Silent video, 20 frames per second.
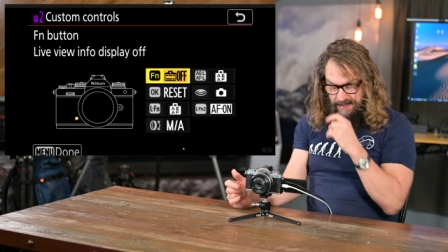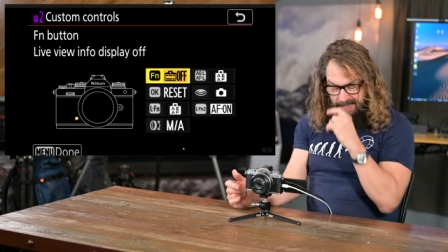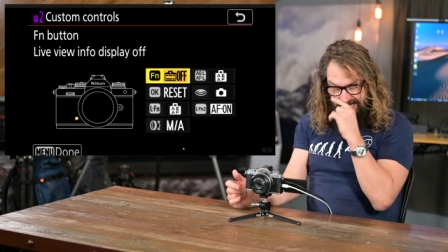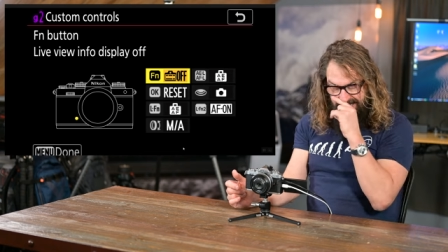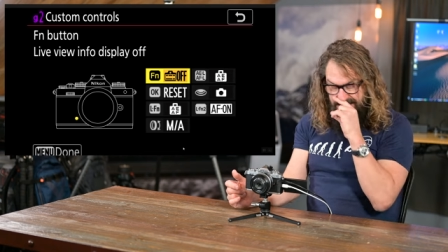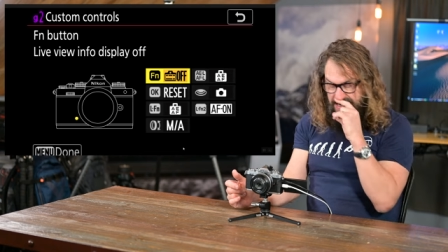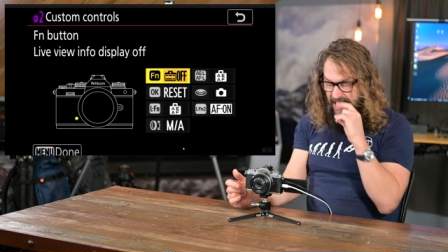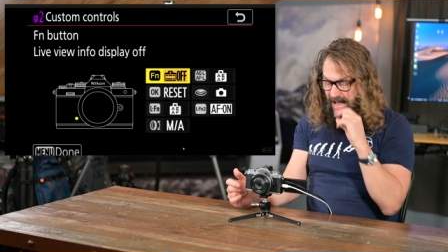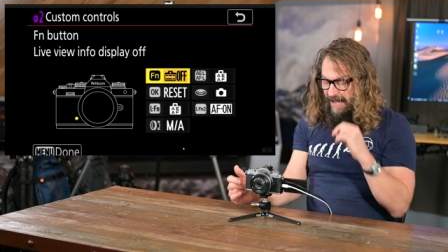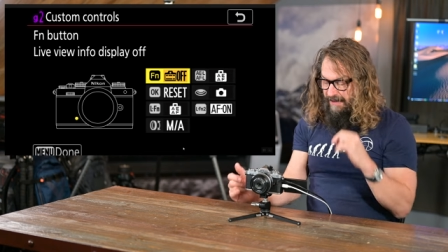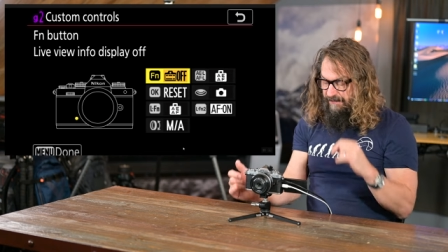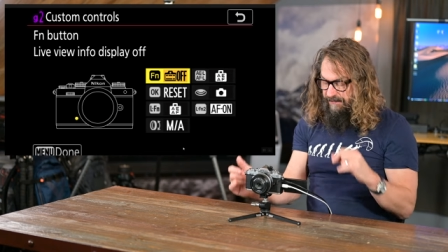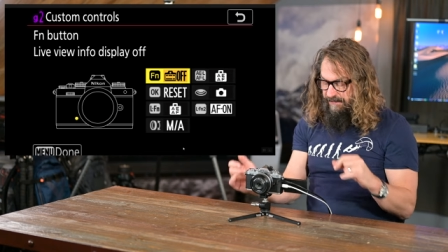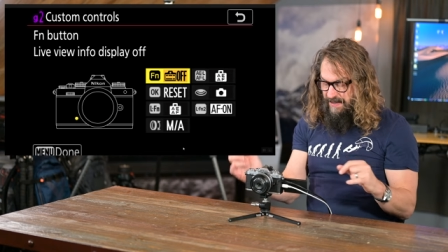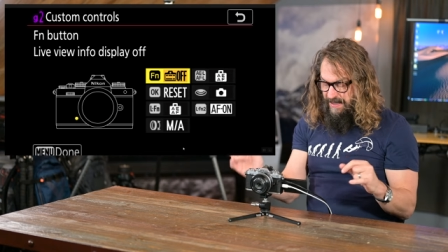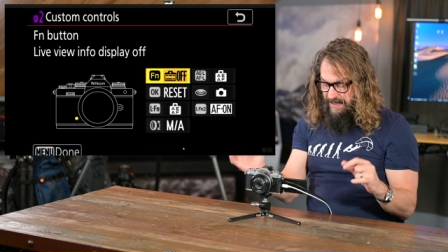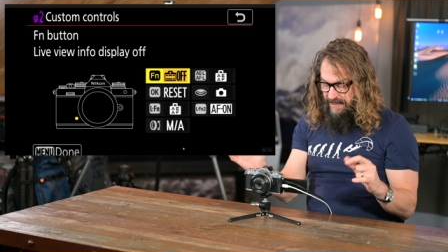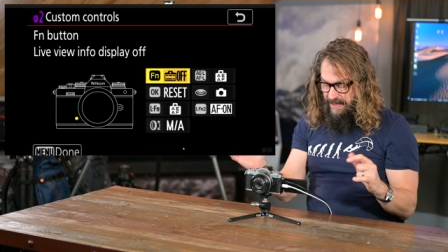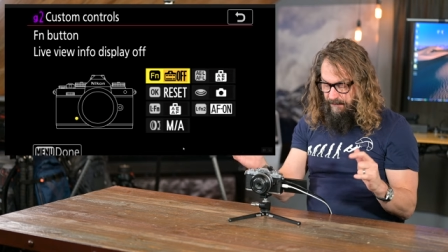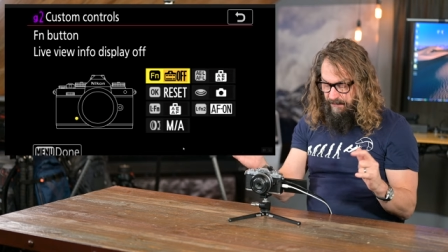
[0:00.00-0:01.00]
and not
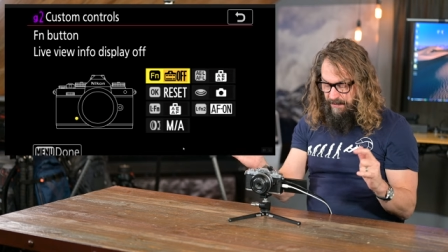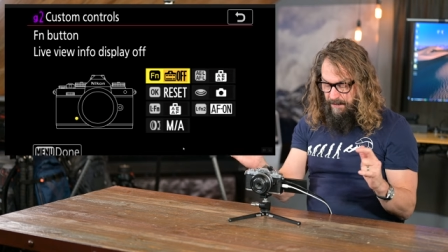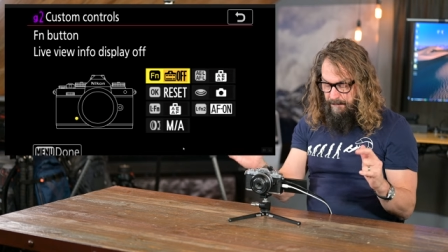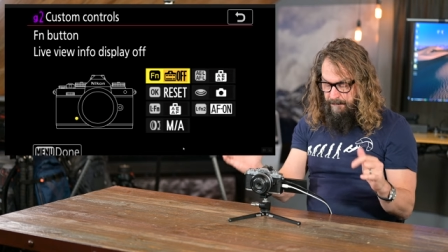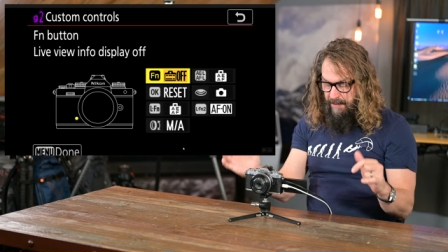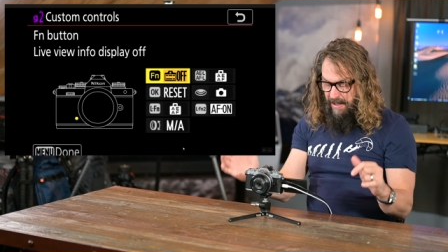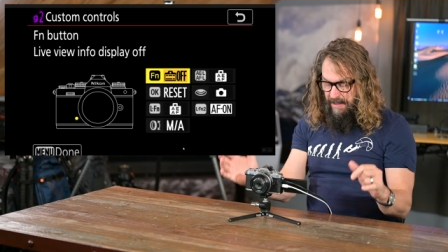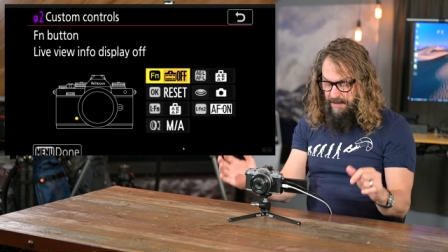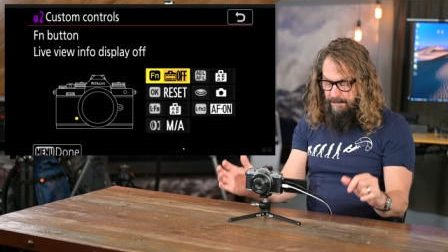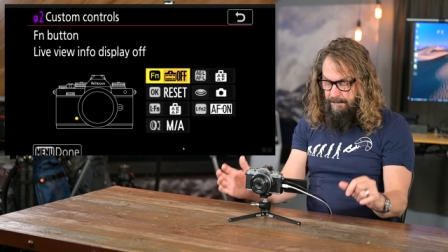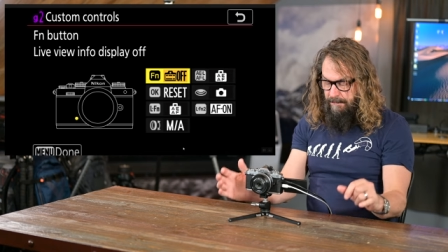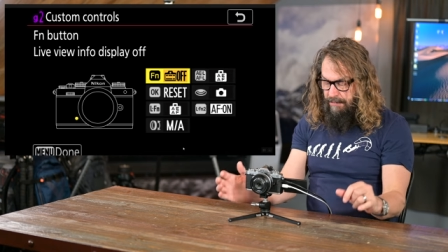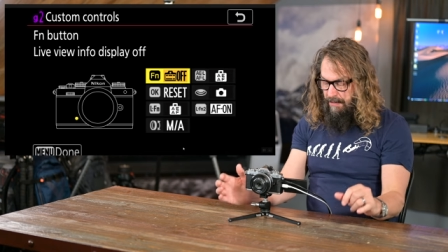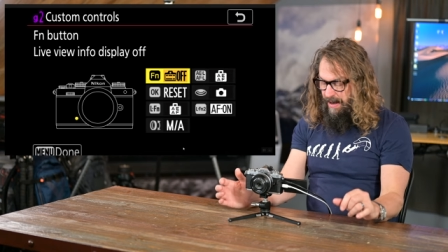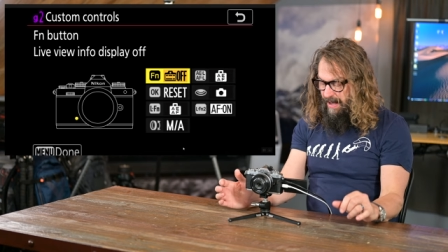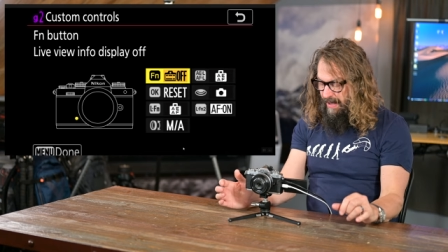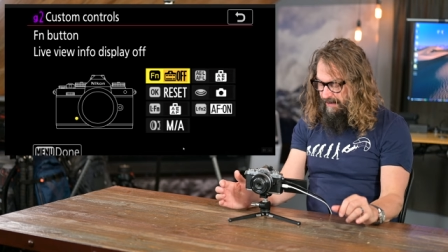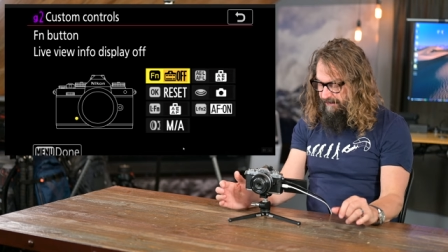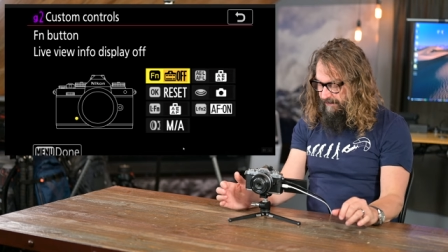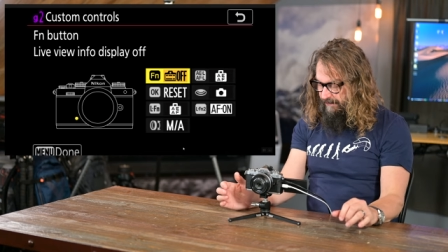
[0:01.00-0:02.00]
seeing it with a button
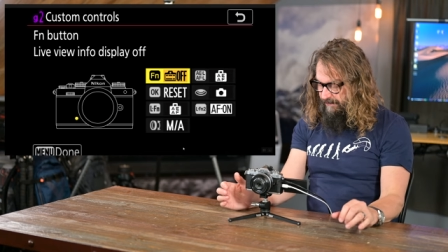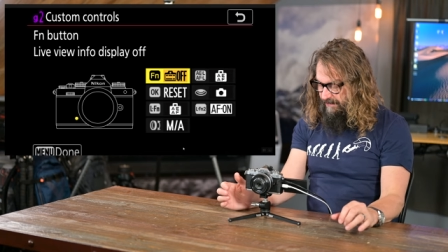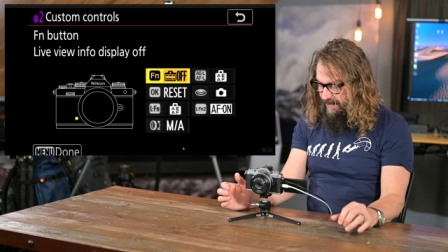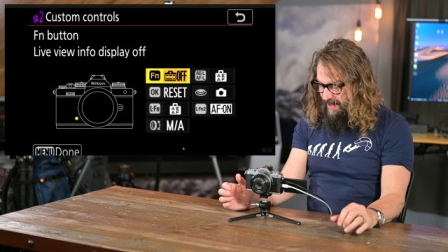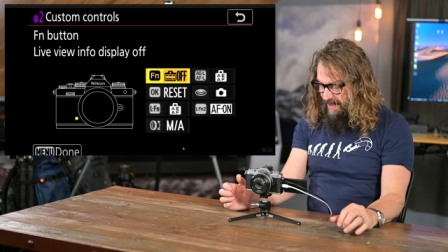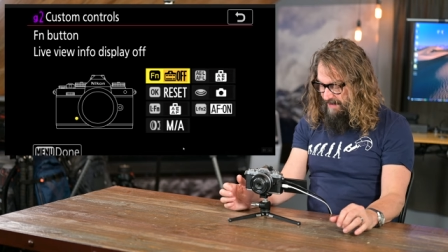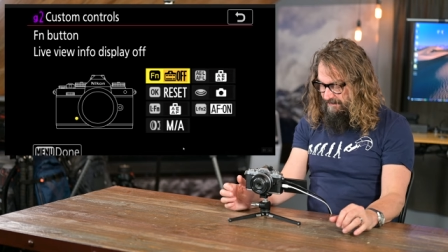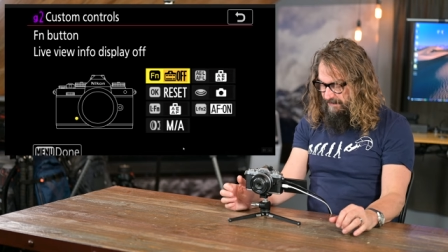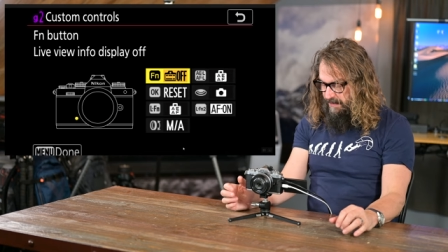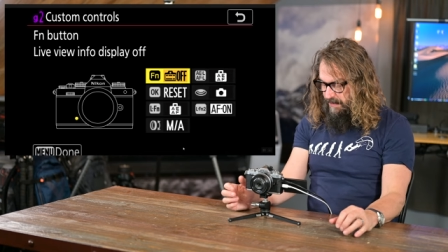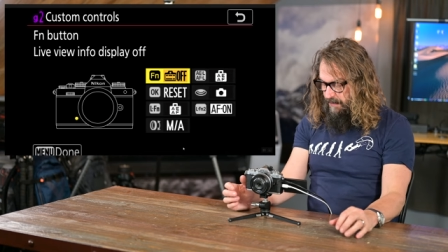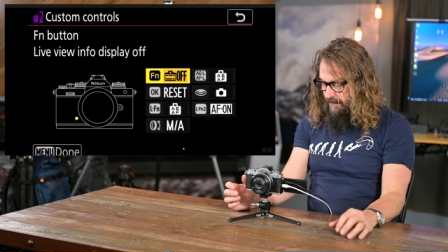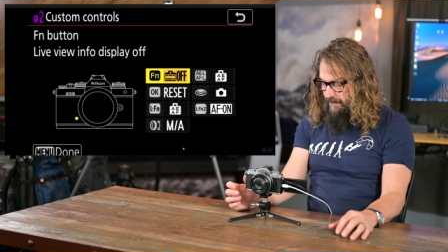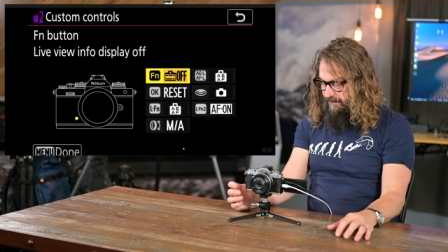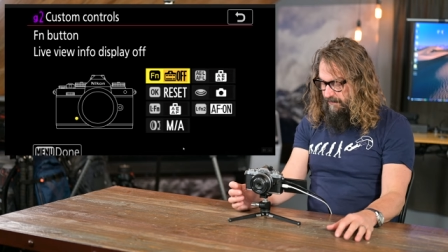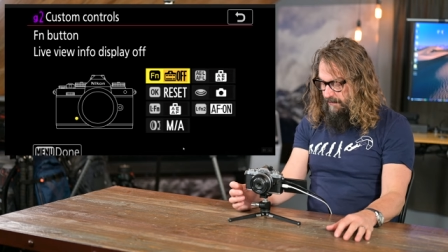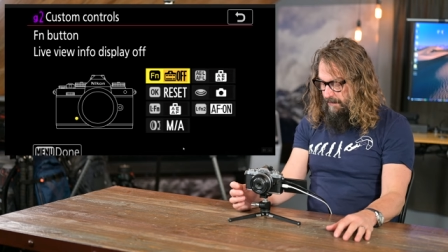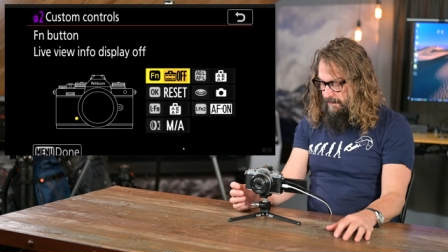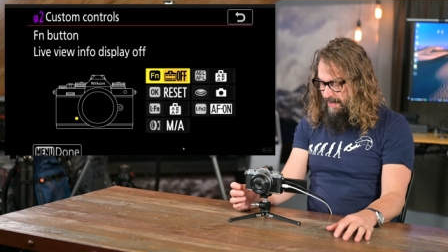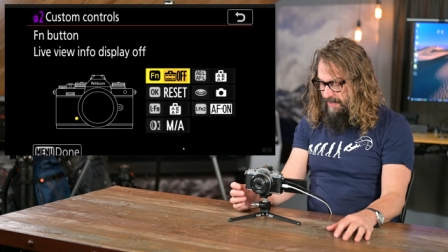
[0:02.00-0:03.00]
press instead of having to go
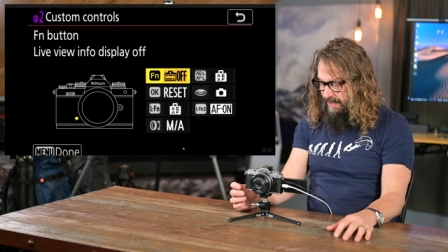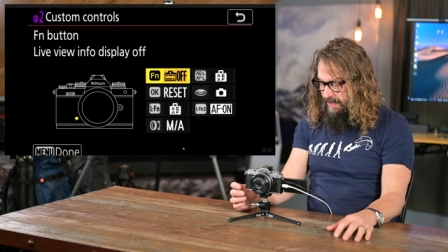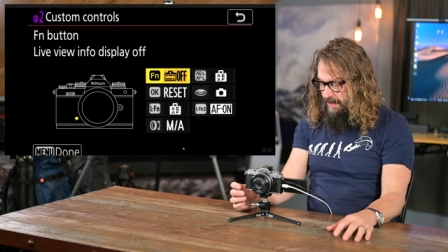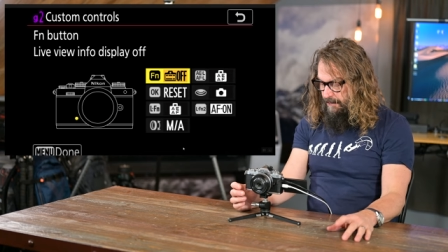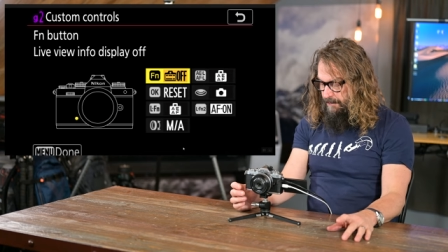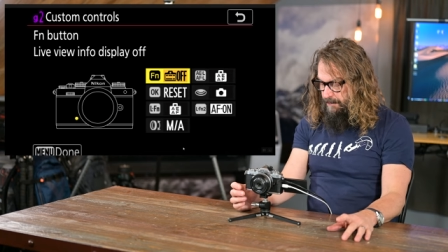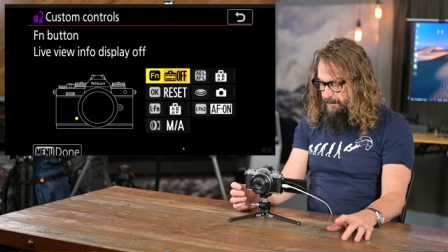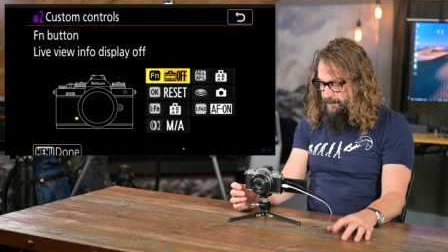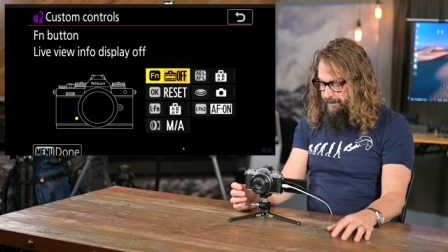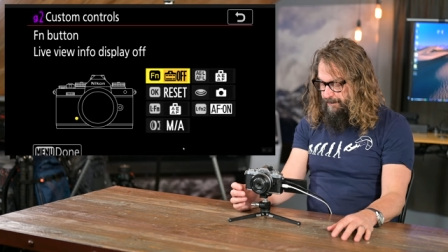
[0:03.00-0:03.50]
into a menu.